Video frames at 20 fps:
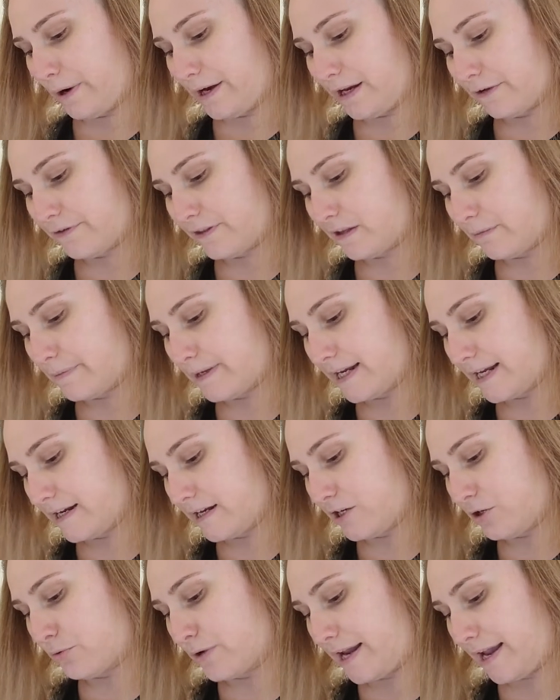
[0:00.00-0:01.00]
And if in the
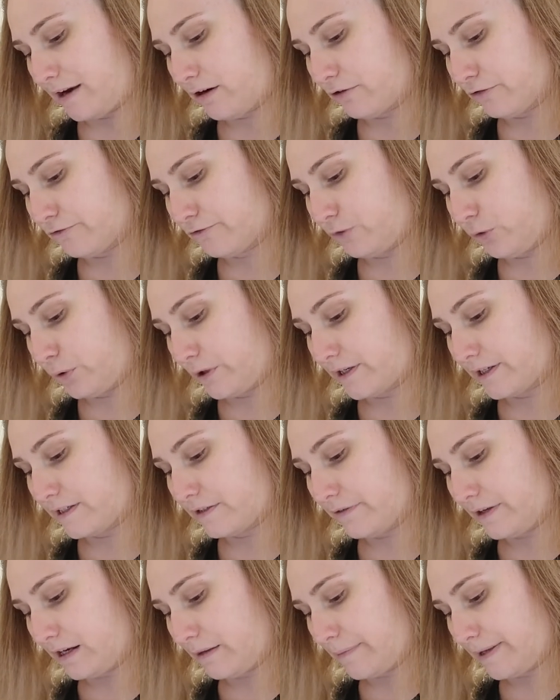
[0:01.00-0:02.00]
beginning you can't afford a
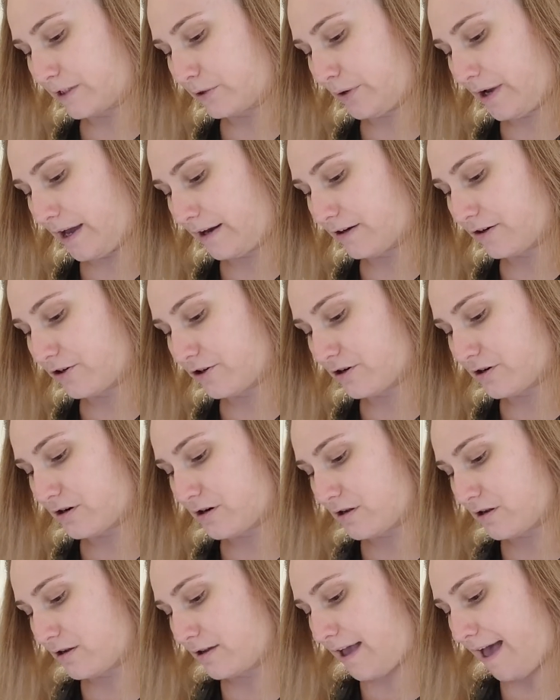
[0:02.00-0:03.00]
developmental
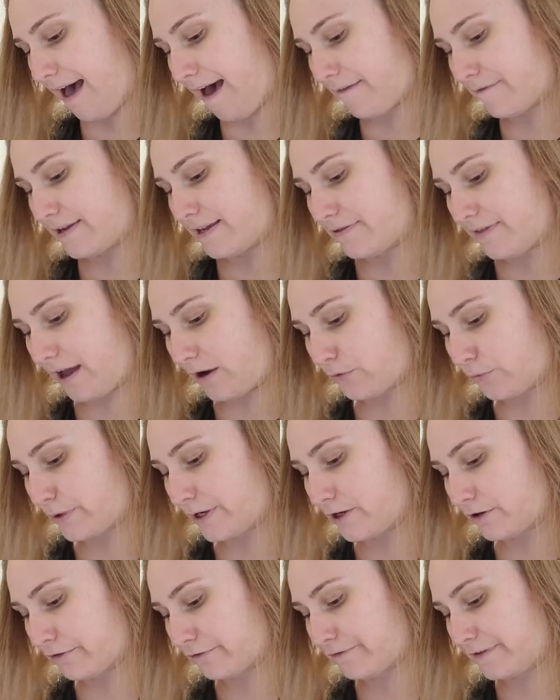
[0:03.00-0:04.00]
editor, having that
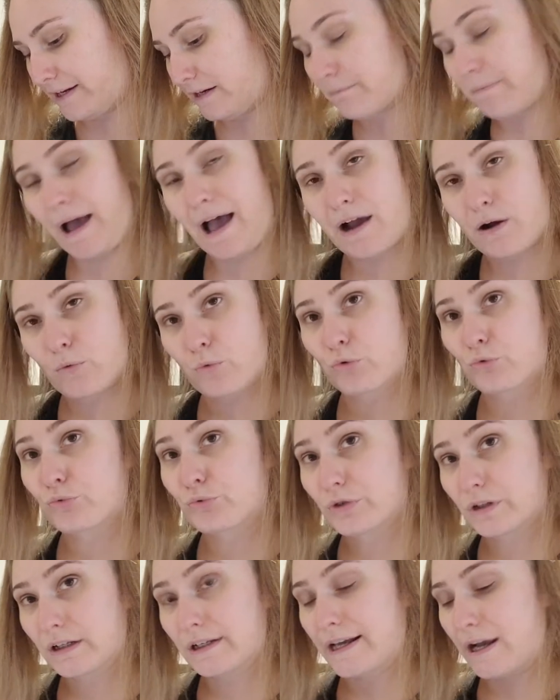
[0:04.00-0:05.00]
reader feedback will
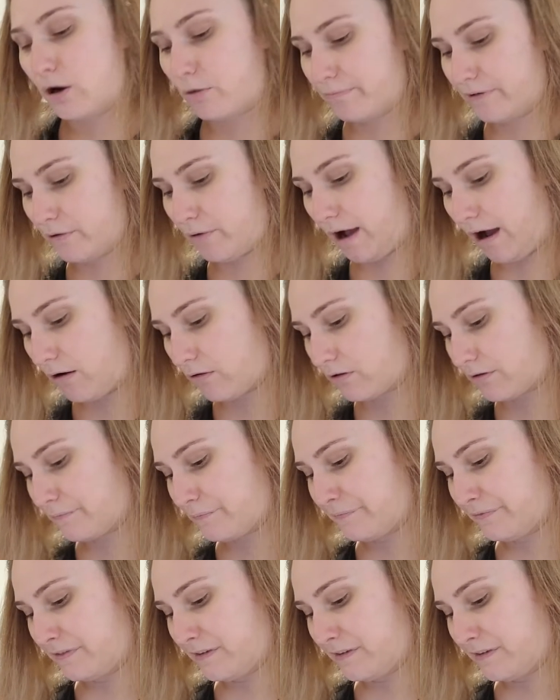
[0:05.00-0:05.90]
really help you out.